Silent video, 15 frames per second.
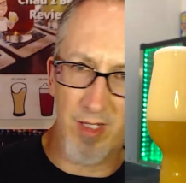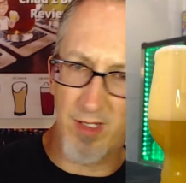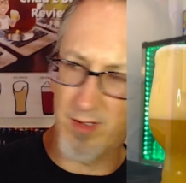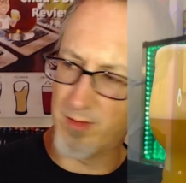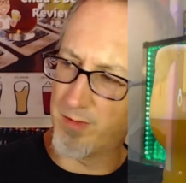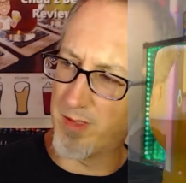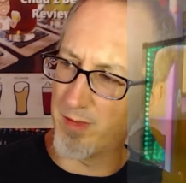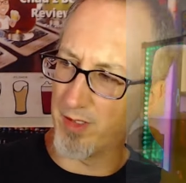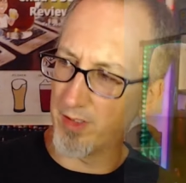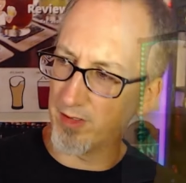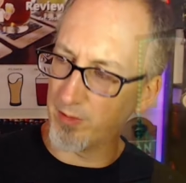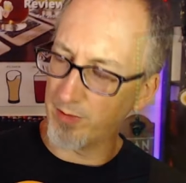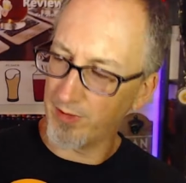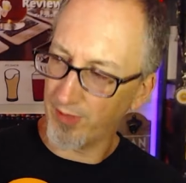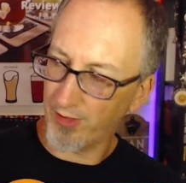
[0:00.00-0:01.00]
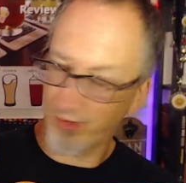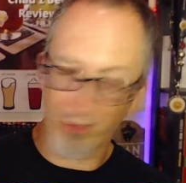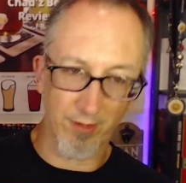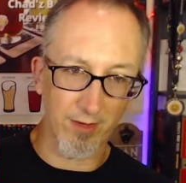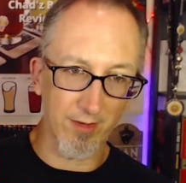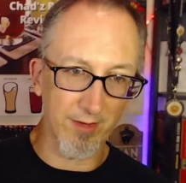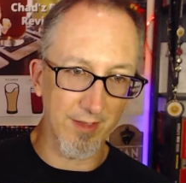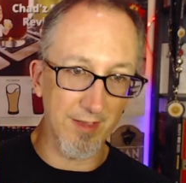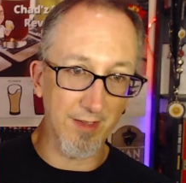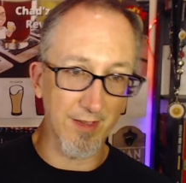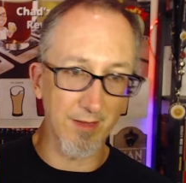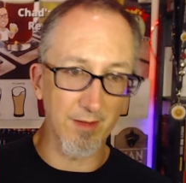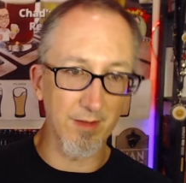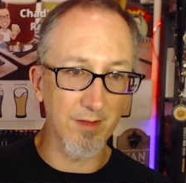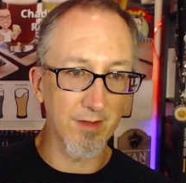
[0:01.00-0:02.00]
maybe a little bit darker in
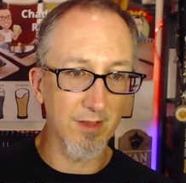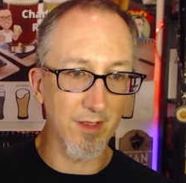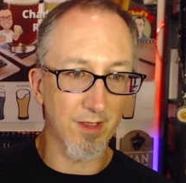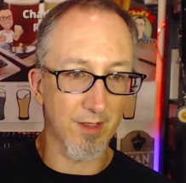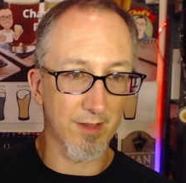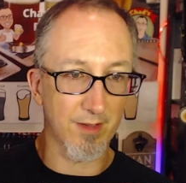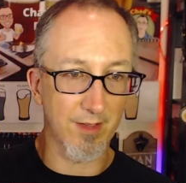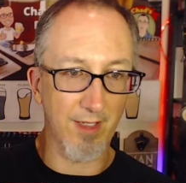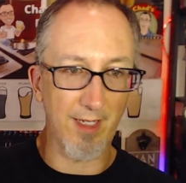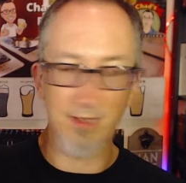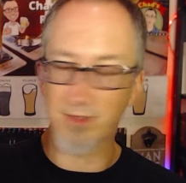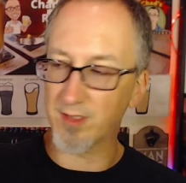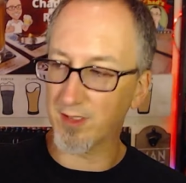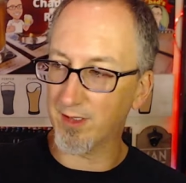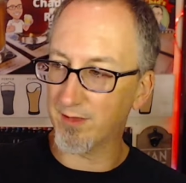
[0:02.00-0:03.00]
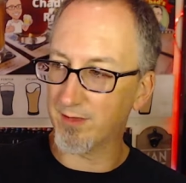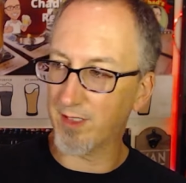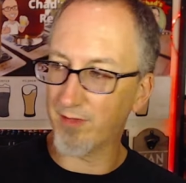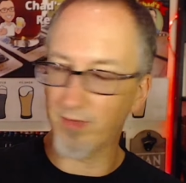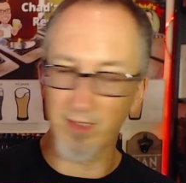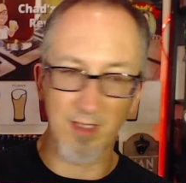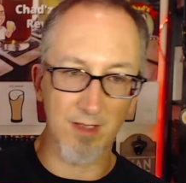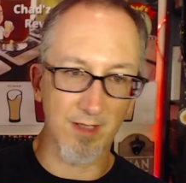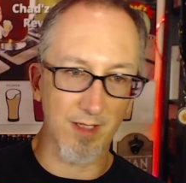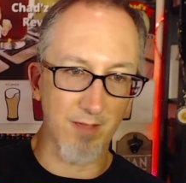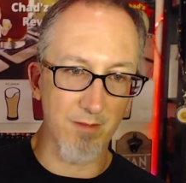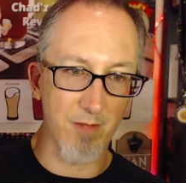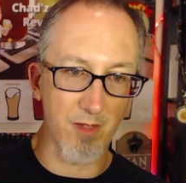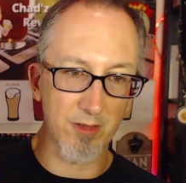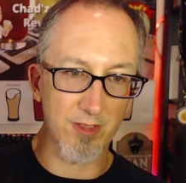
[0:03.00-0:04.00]
the uh, glass here. Definitely kind of
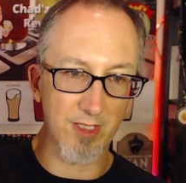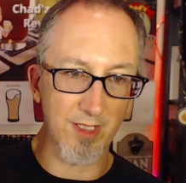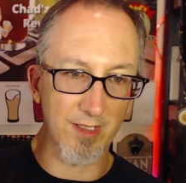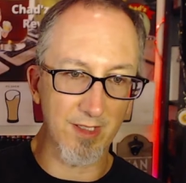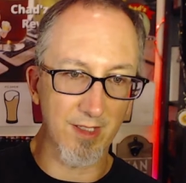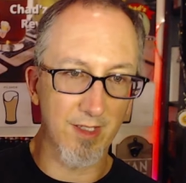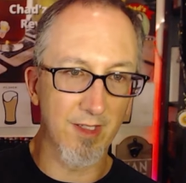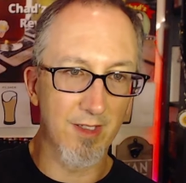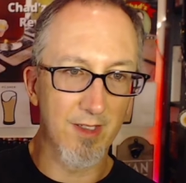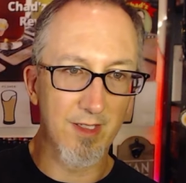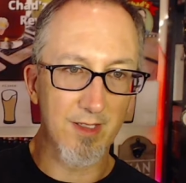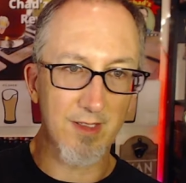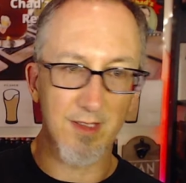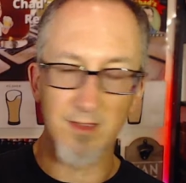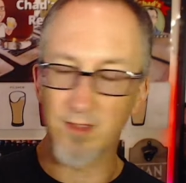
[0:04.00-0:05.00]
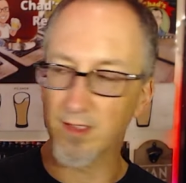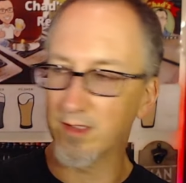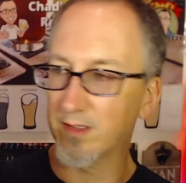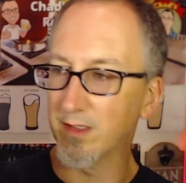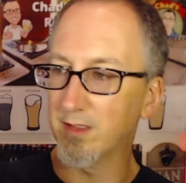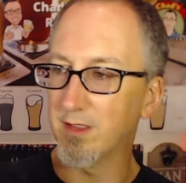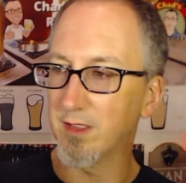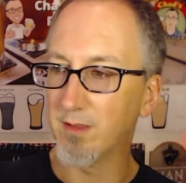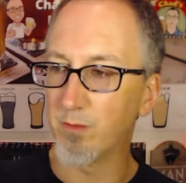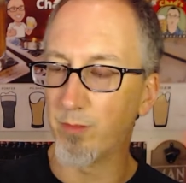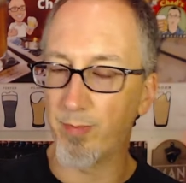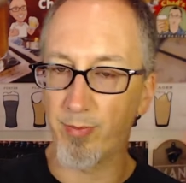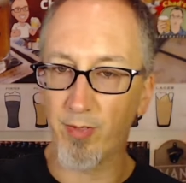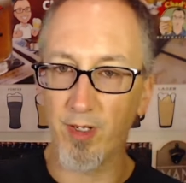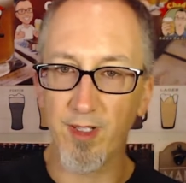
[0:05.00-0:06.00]
milkshake consistency.
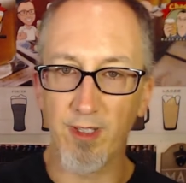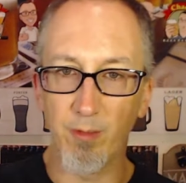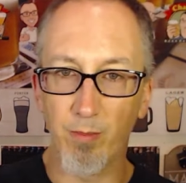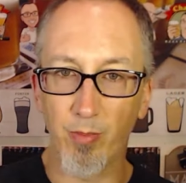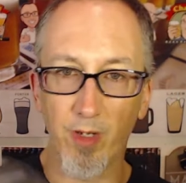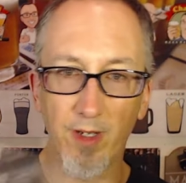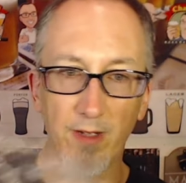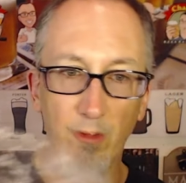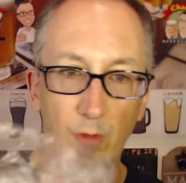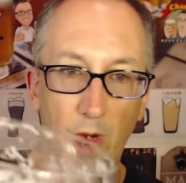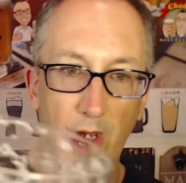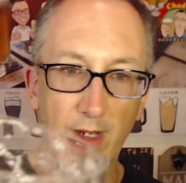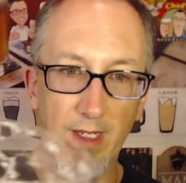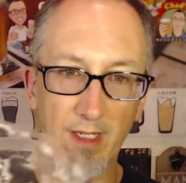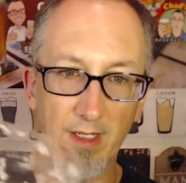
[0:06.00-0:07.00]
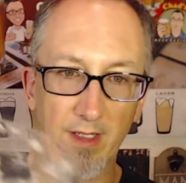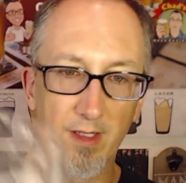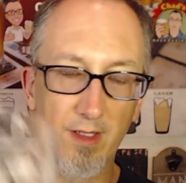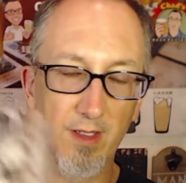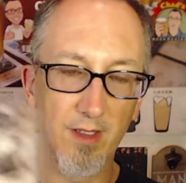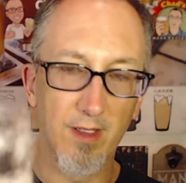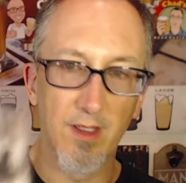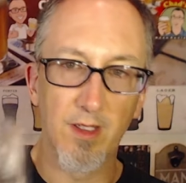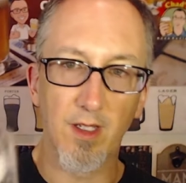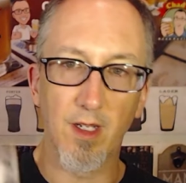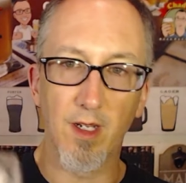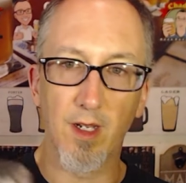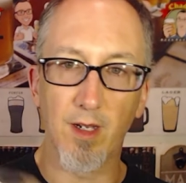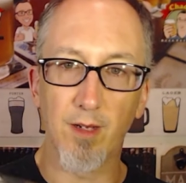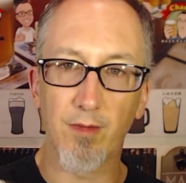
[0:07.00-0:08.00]
Bright, bright white,
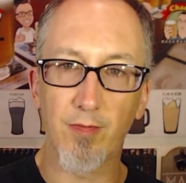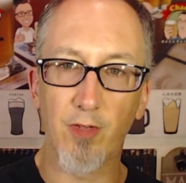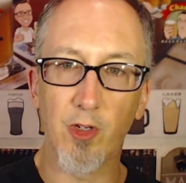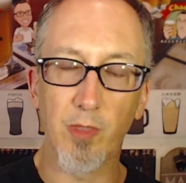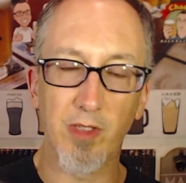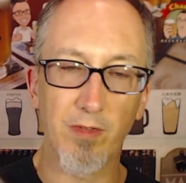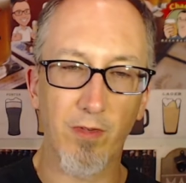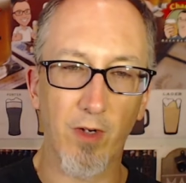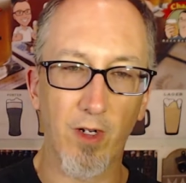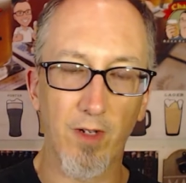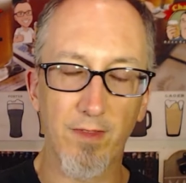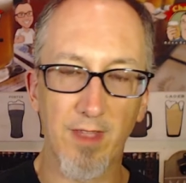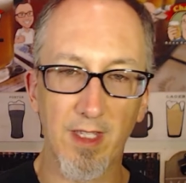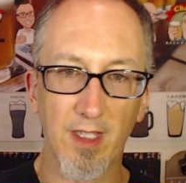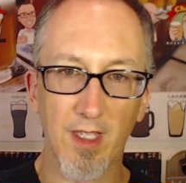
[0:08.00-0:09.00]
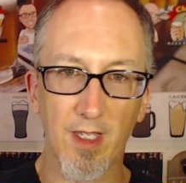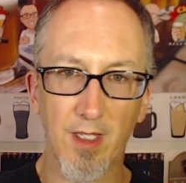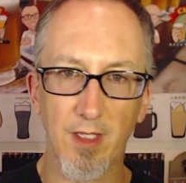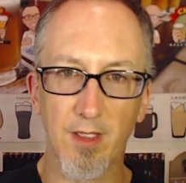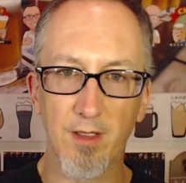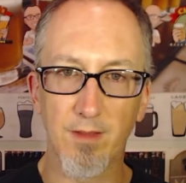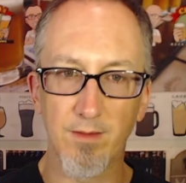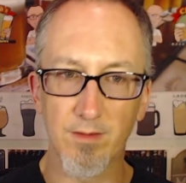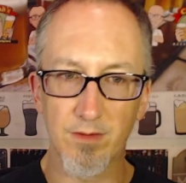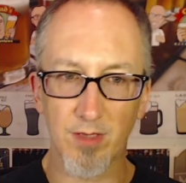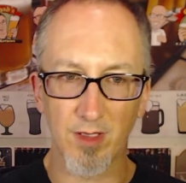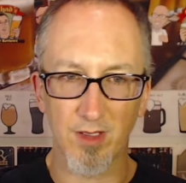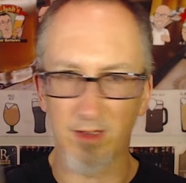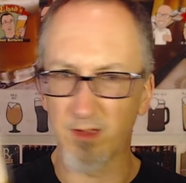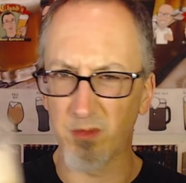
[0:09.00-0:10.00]
uh, foamy, frothy head. Sorry,
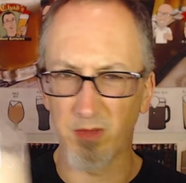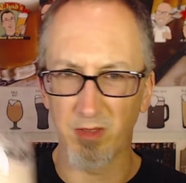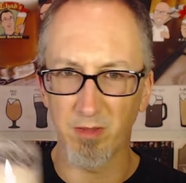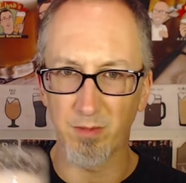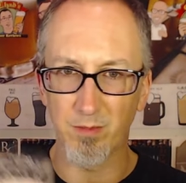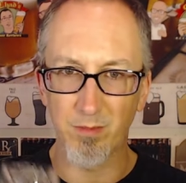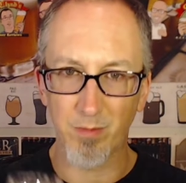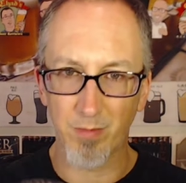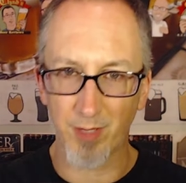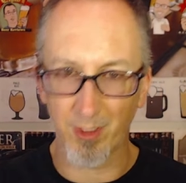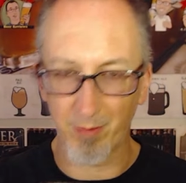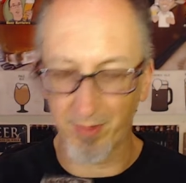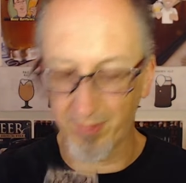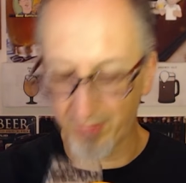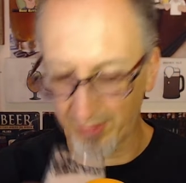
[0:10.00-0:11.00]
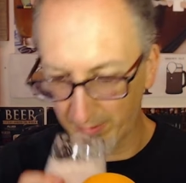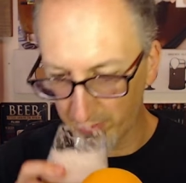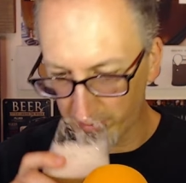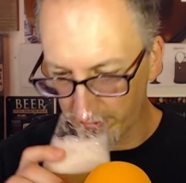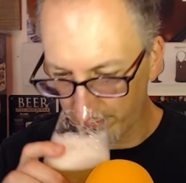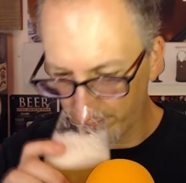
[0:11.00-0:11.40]
it doesn't really pick up on this camera, but